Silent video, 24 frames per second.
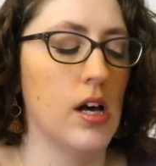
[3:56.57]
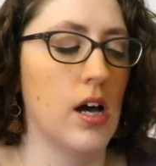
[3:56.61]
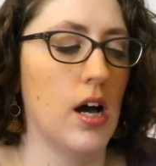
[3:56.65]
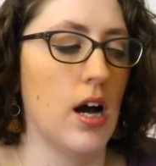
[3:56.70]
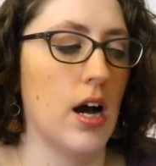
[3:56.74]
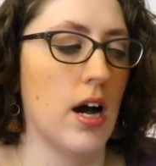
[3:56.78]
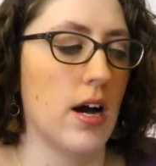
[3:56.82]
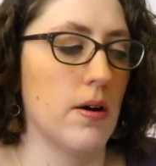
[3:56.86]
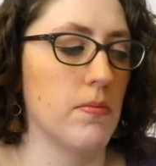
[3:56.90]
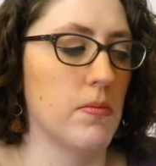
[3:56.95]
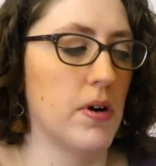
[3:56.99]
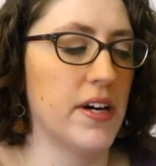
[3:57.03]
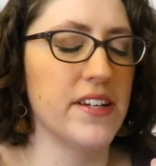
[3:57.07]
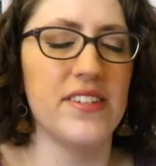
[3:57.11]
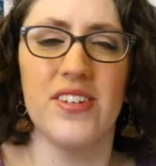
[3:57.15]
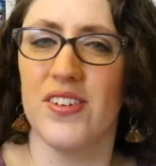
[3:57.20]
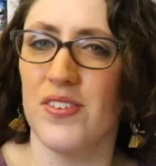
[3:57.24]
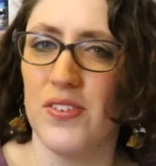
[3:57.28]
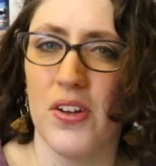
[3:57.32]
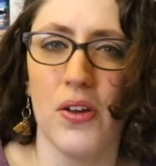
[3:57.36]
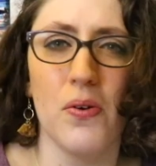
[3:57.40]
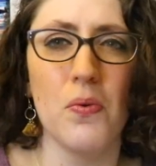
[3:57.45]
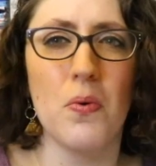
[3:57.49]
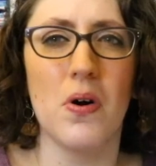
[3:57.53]
I
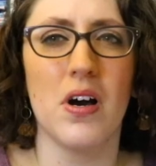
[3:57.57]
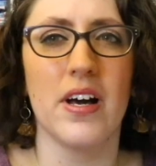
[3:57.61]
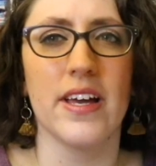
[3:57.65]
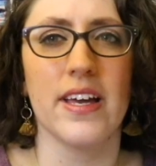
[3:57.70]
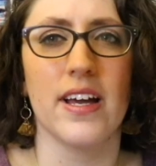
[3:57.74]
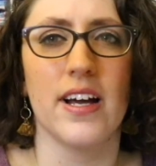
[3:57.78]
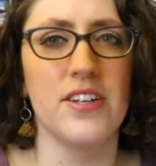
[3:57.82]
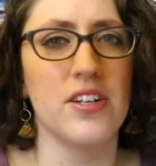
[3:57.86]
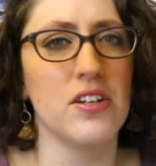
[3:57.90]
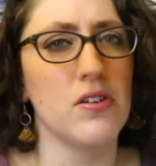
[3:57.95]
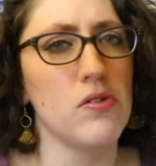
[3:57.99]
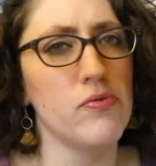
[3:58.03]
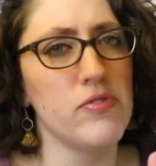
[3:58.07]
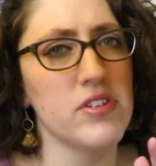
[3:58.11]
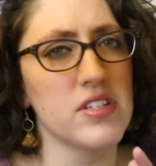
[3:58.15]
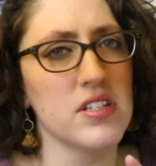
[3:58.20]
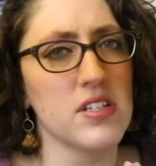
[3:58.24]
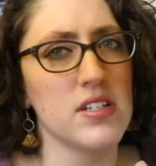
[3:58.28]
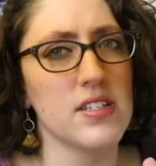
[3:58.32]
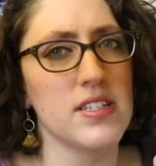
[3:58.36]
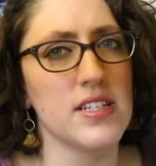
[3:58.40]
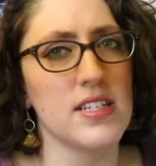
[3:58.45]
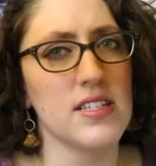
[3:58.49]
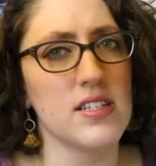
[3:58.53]
don't know why. I don't know if it's
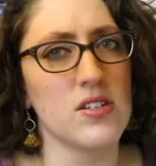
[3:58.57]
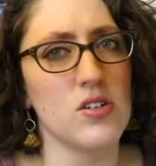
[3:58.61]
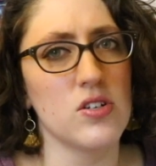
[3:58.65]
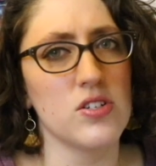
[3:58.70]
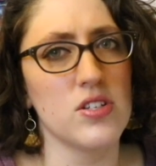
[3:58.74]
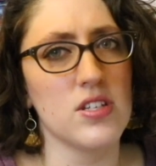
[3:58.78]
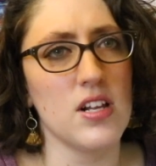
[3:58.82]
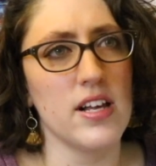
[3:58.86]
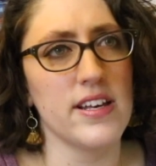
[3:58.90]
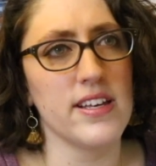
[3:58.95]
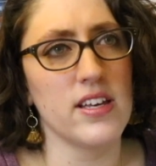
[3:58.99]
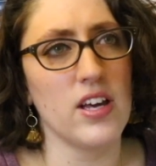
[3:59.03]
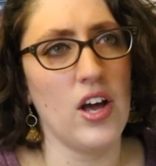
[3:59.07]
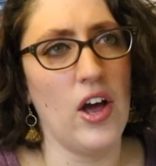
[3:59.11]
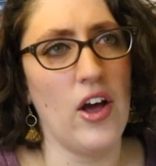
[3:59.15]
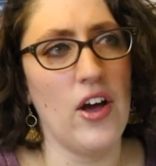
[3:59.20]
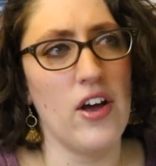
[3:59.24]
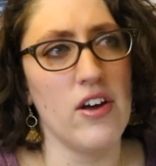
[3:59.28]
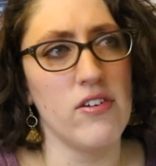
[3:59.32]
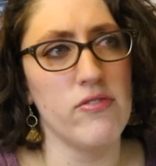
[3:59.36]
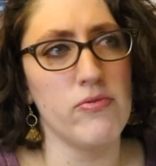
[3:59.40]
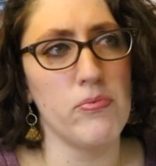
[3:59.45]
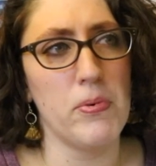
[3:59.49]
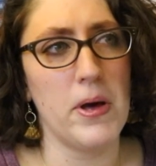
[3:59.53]
because it's got a slight
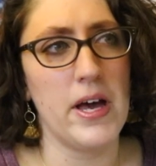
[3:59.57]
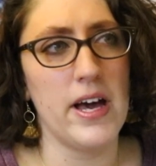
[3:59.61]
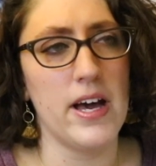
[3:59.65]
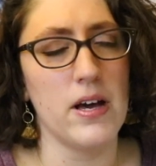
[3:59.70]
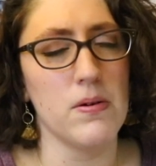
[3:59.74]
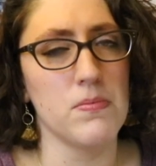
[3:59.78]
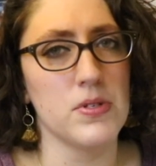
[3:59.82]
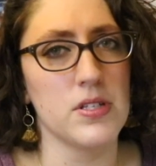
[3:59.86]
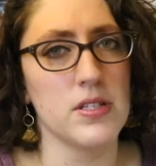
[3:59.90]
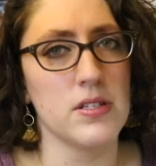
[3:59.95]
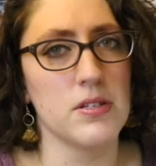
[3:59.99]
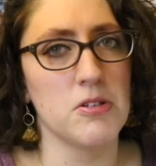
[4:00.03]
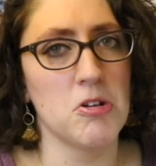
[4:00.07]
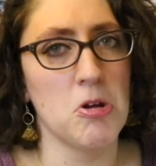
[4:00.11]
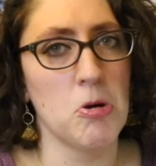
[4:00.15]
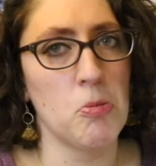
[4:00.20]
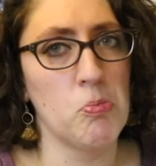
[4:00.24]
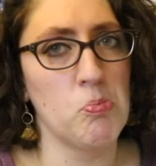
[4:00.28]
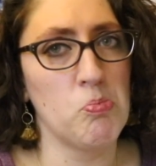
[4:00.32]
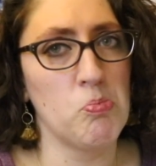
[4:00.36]
curve, perhaps.